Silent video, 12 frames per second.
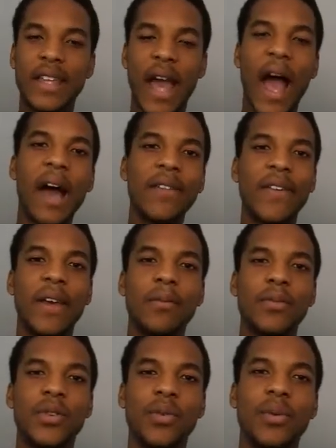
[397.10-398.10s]
have
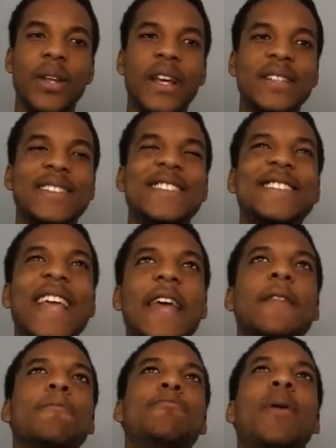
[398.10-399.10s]
him to an
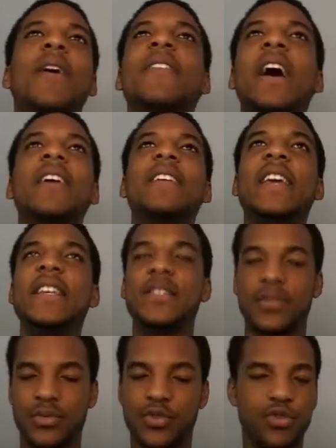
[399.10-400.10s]
extent, but now
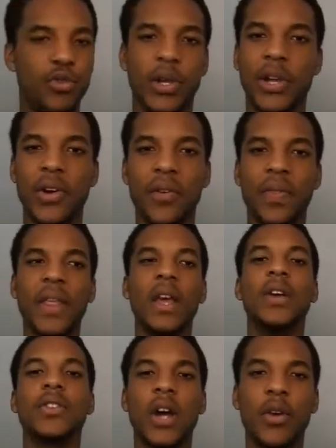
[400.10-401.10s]
he's truly gone.
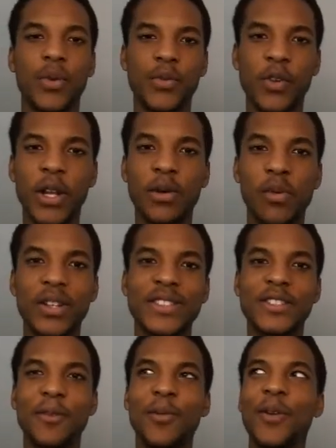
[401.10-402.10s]
So I would really want
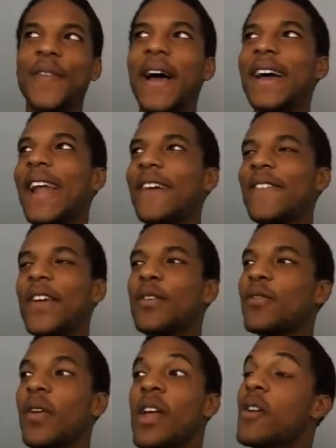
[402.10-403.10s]
some on that. And I
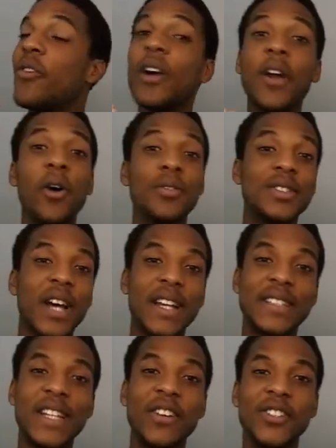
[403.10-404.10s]
think throughout the whole
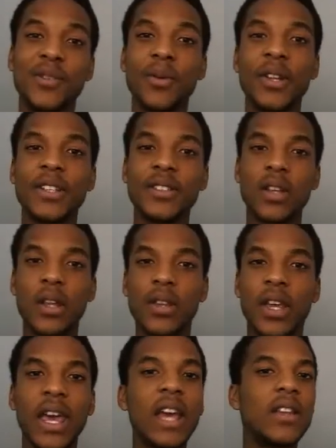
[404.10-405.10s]
entire series, to be honest, the,
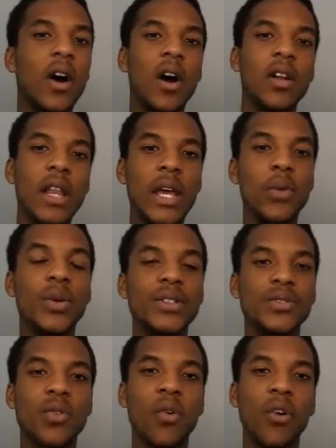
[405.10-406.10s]
the King and the Harley Quinn
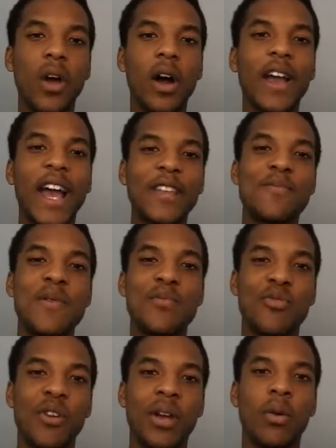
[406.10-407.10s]
story arc has been
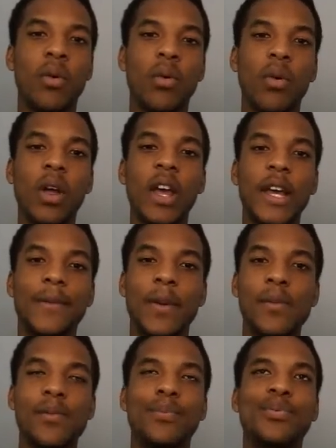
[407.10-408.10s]
pretty cool. It's
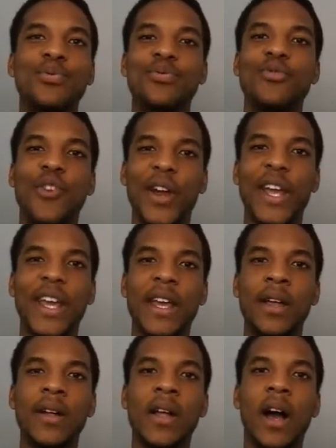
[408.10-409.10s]
been
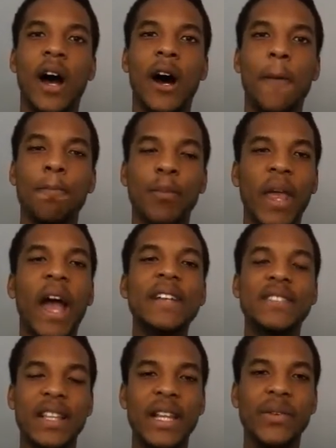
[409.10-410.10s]
pretty, um, it
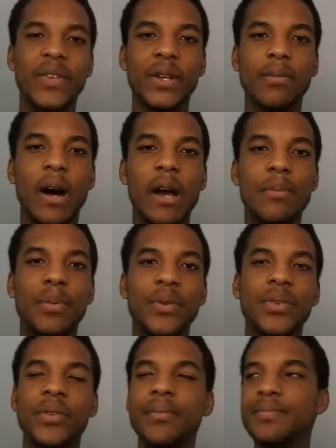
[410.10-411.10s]
has delivered in my
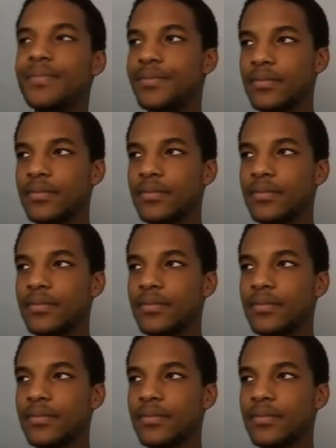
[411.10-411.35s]
opinion.